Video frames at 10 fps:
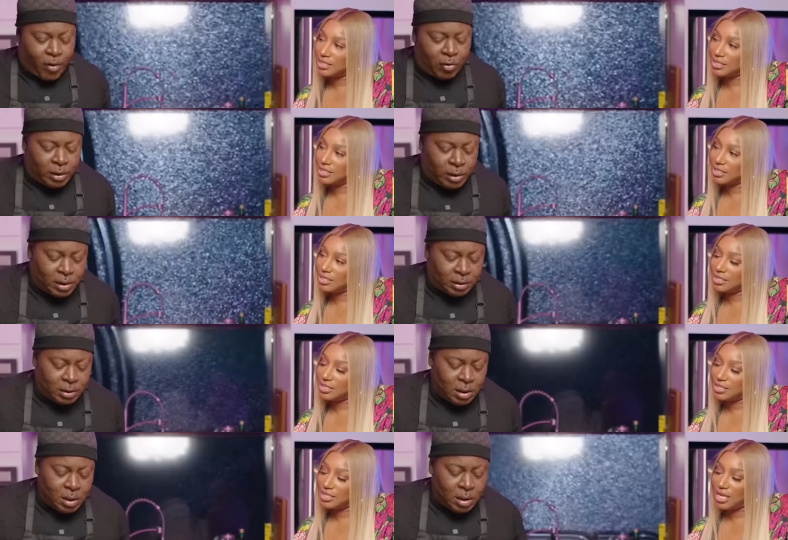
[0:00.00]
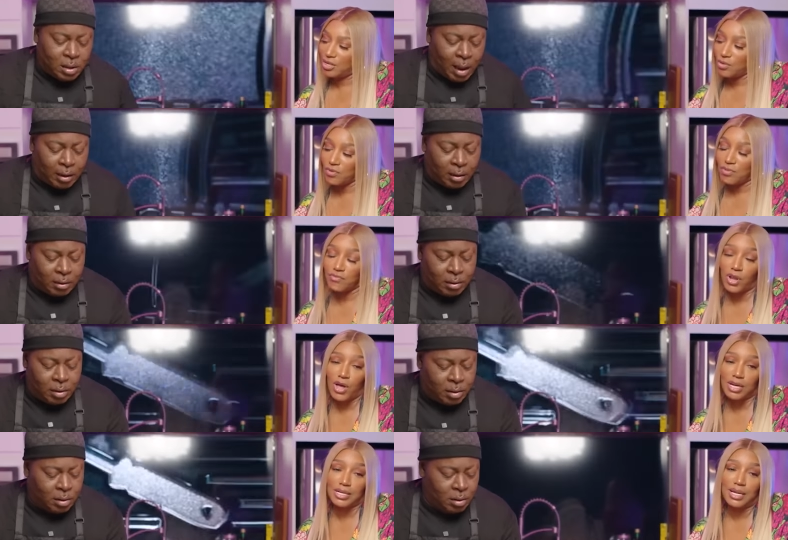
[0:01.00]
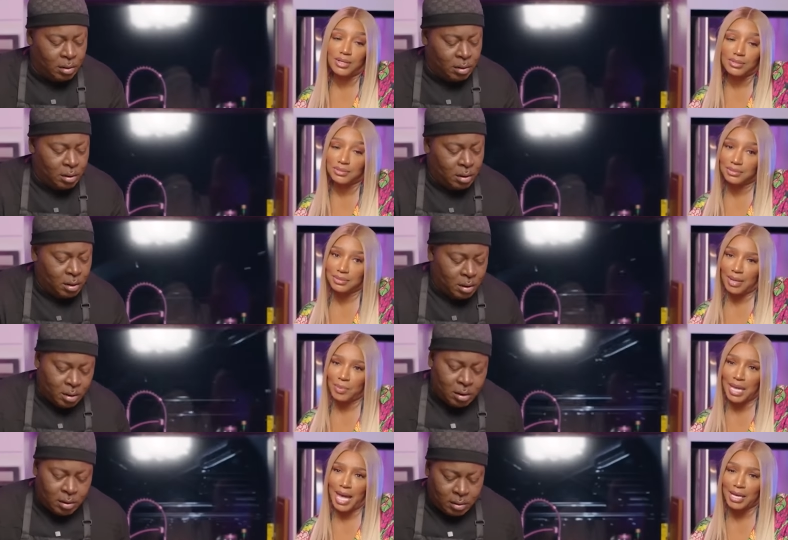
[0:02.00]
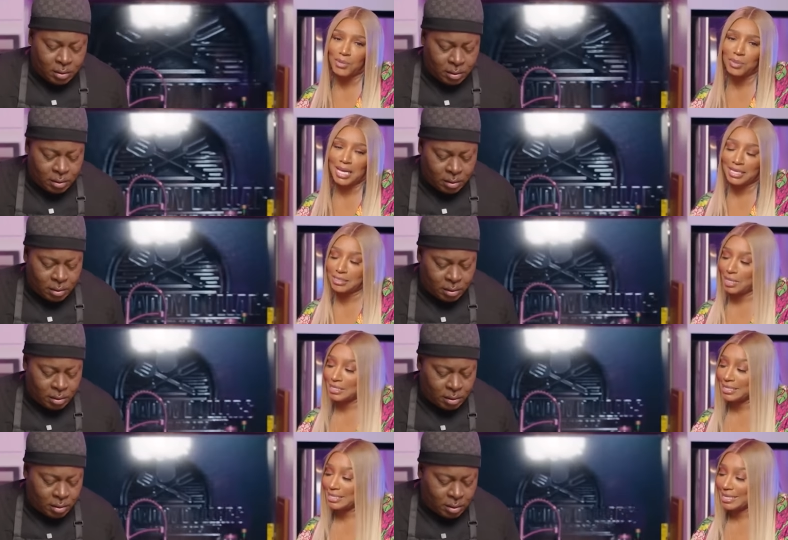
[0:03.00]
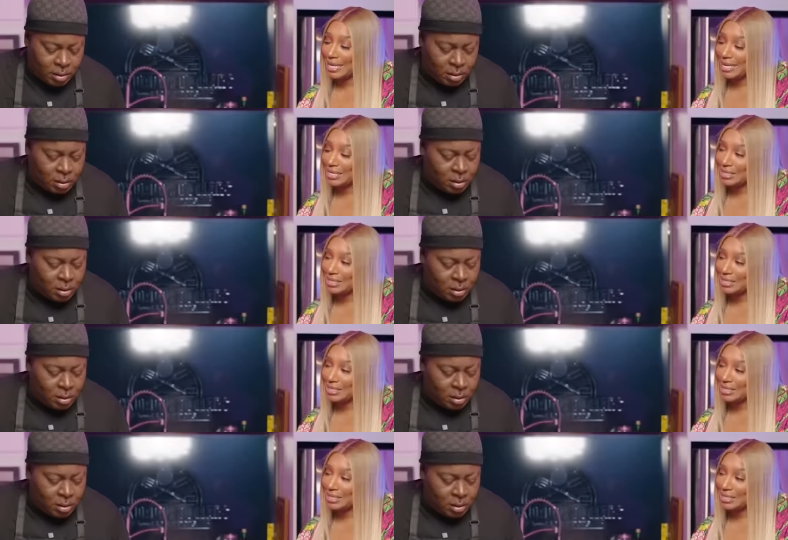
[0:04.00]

Speaker 1: phoniness.
Speaker 2: Yeah, you from Florida though. I mean, how could we expect anything